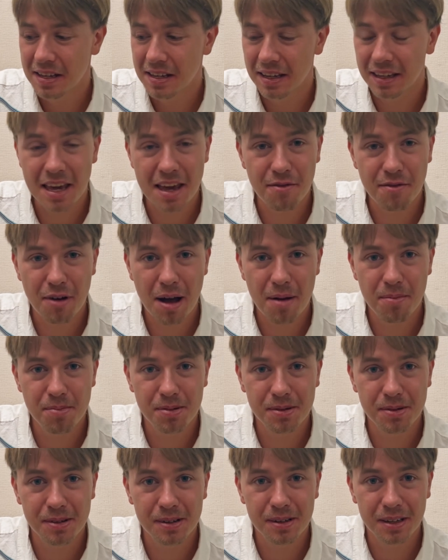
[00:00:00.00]
gave up,
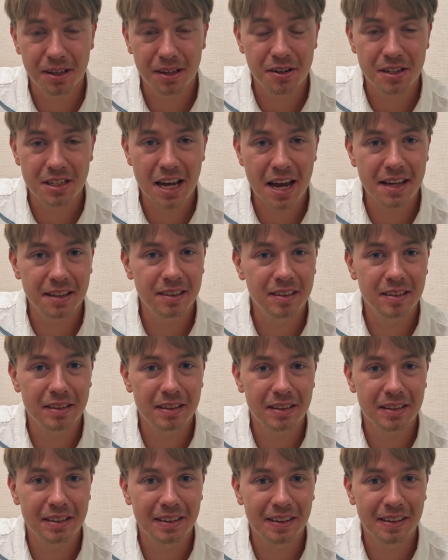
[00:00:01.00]
he resigned
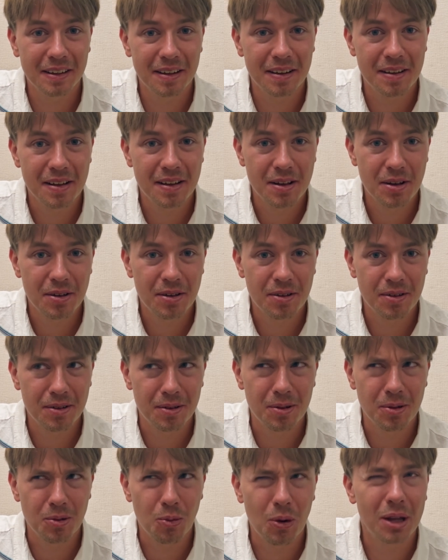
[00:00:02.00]

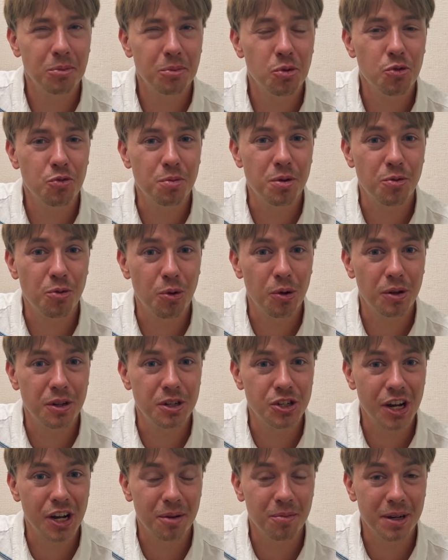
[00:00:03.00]
one move before the
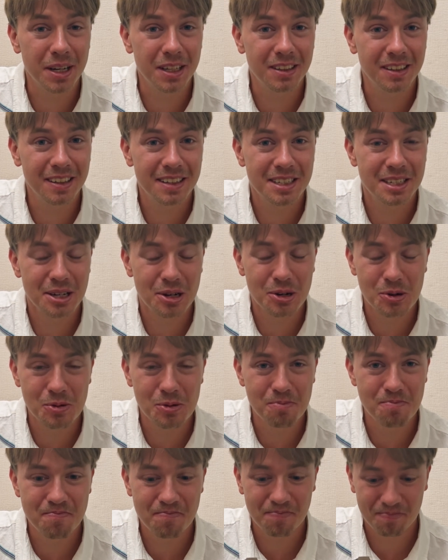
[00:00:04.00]
checkmate.
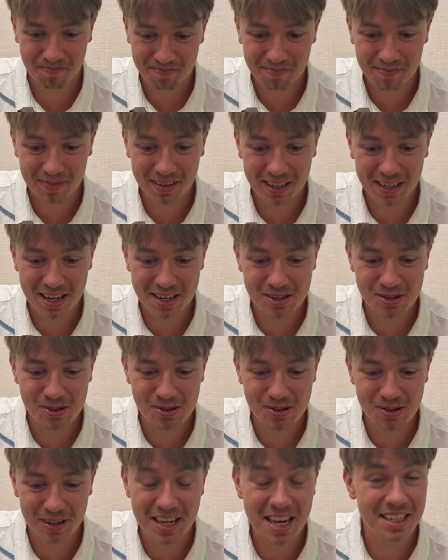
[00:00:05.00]
So can
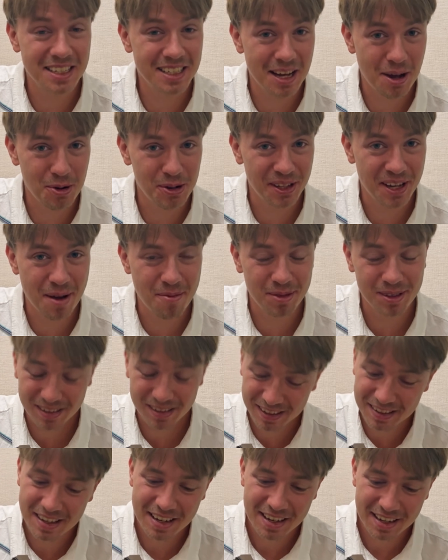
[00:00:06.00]
you guess how it
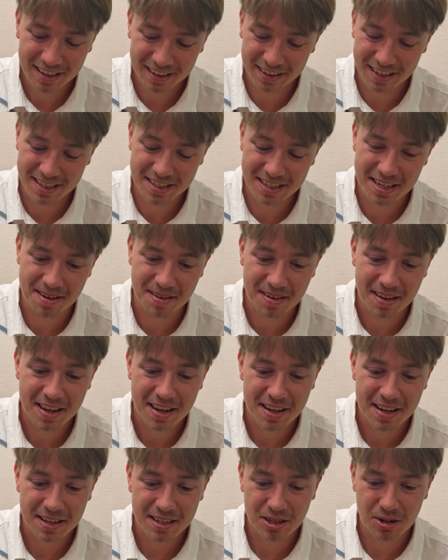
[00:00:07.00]
happened? Let's see.
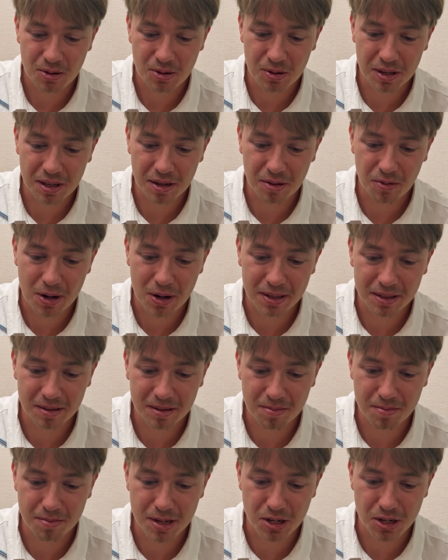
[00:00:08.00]
So he
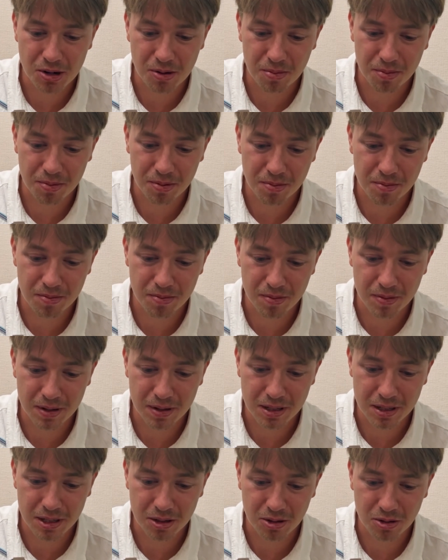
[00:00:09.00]
went bishop
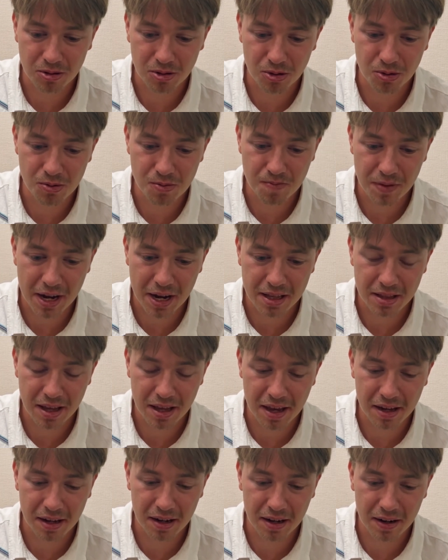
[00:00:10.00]
c2.
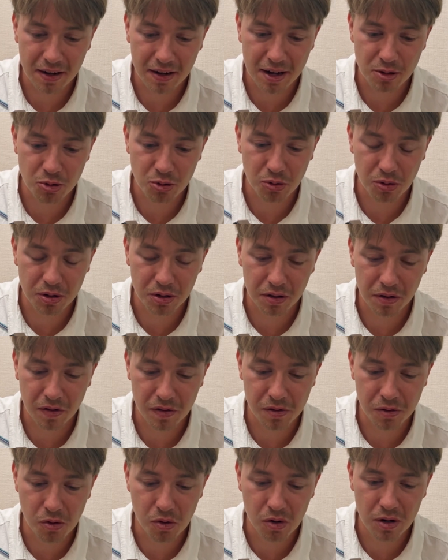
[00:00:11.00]
I took
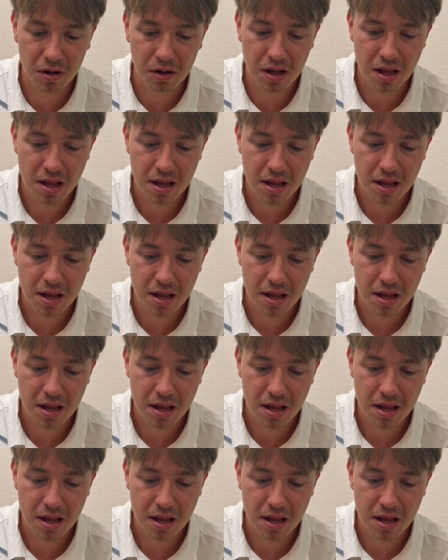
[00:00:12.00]
the rook.